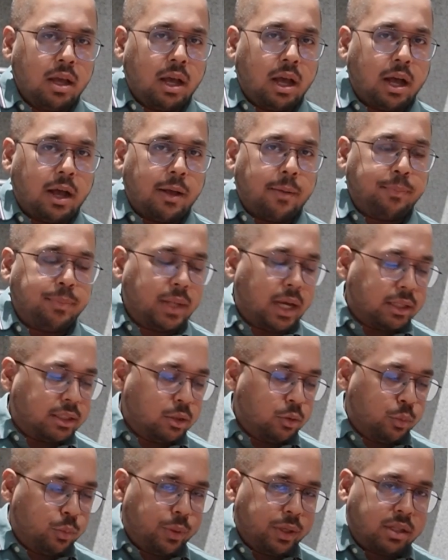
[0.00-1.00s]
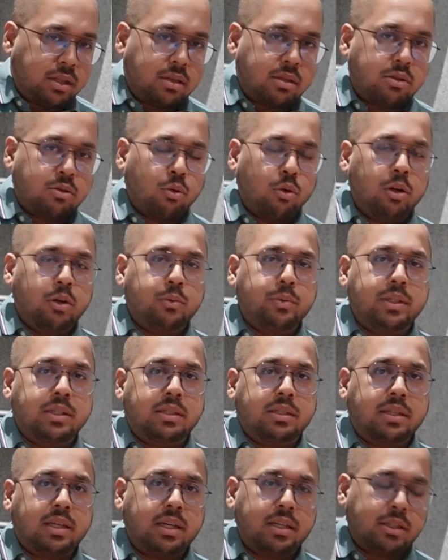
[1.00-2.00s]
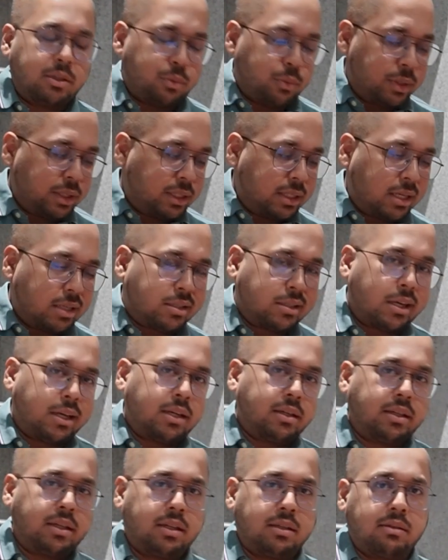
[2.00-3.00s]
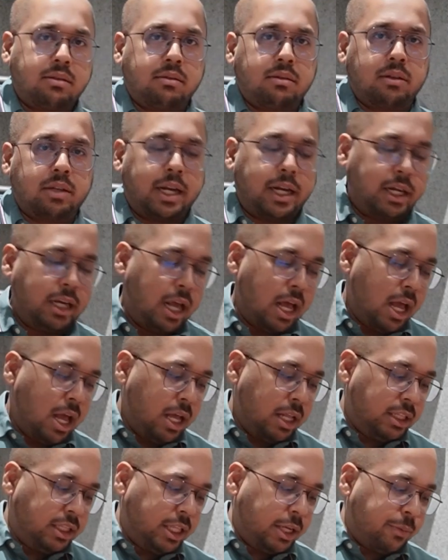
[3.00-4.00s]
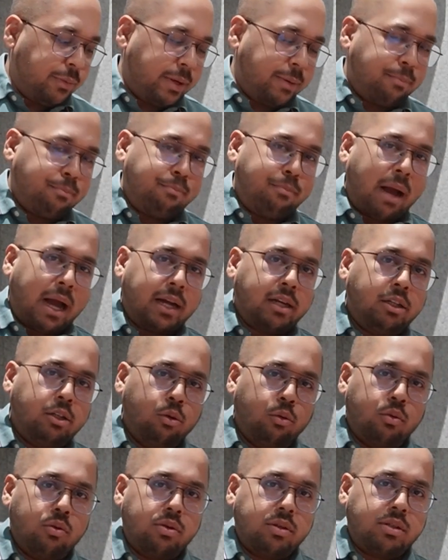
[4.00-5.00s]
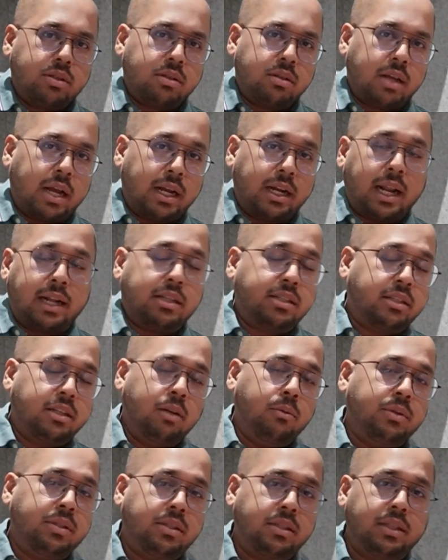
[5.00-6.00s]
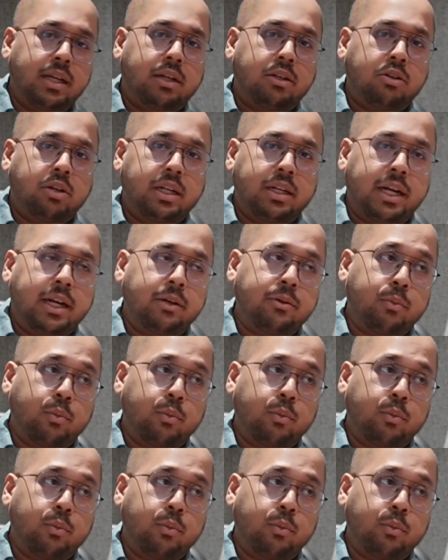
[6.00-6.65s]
I think with SolarWinds case, with Kaseya case, right, there were backdoors, and still we see that today, right?